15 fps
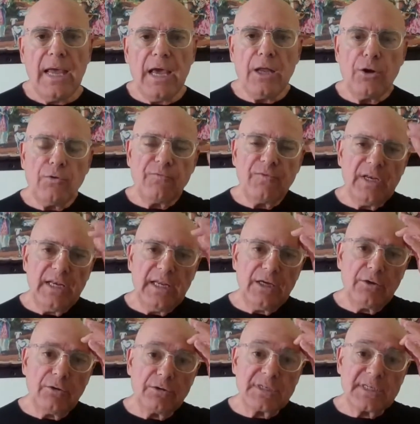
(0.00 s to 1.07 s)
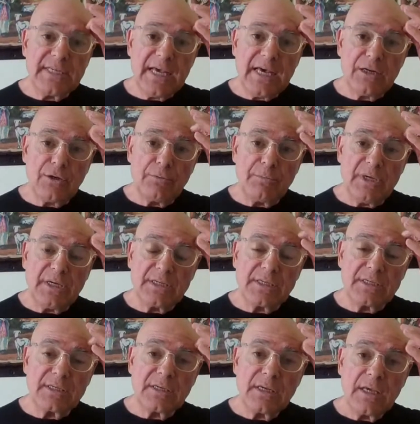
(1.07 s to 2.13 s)
and of illegal
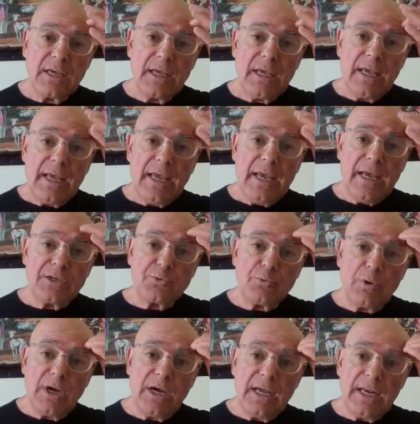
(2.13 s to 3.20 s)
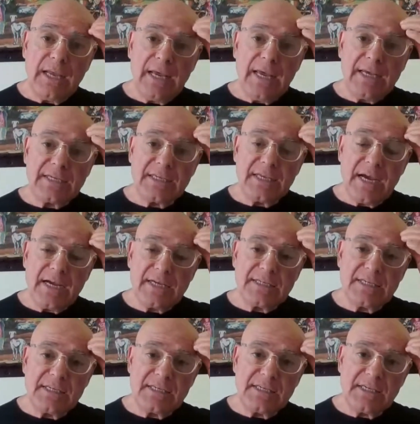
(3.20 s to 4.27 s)
settlements, as well as the
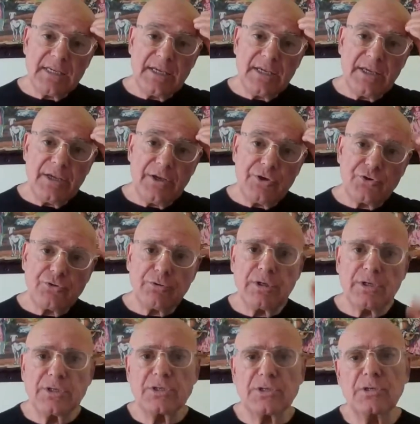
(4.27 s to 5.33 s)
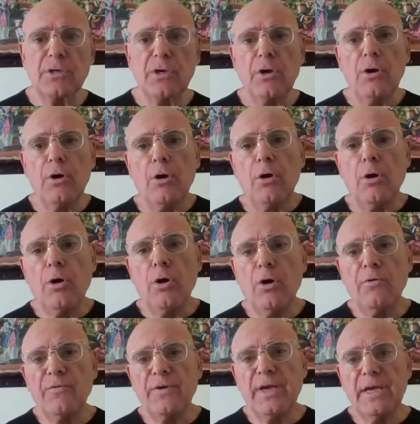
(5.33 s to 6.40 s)
ICC issuance
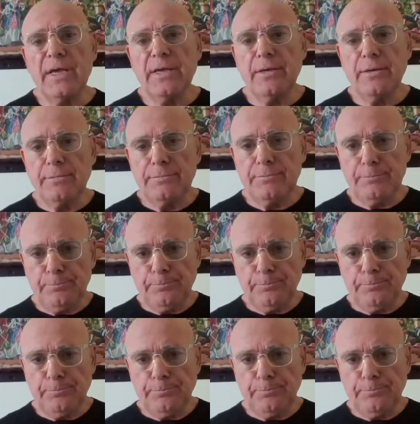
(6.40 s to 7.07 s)
of an